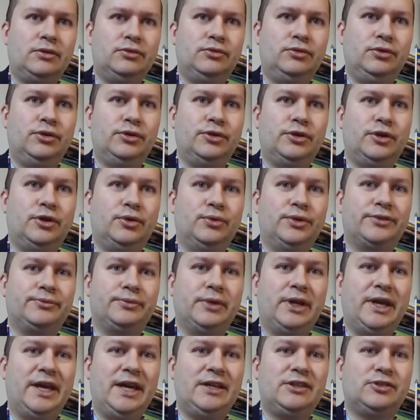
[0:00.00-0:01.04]
do you know
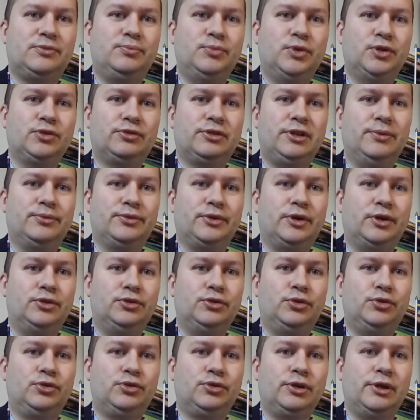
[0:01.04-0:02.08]
that ex-Muslims are
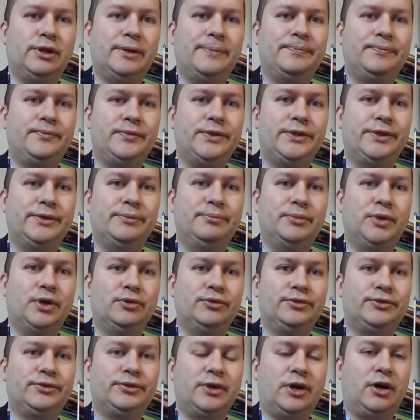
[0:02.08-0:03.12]
usually the
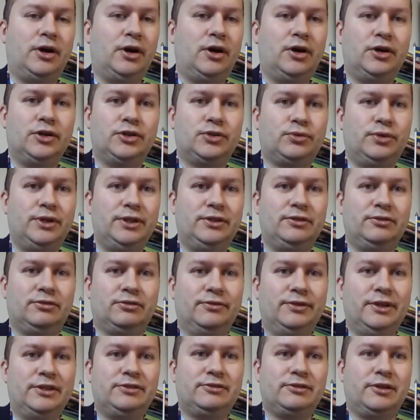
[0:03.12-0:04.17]
most harsh critics
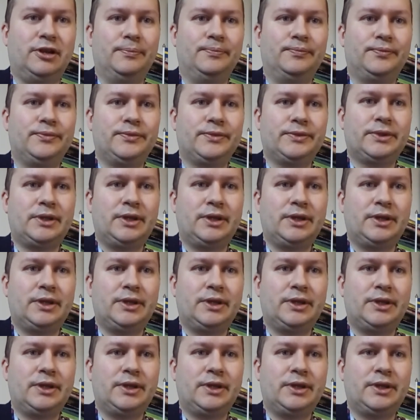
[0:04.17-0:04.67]
of Islam,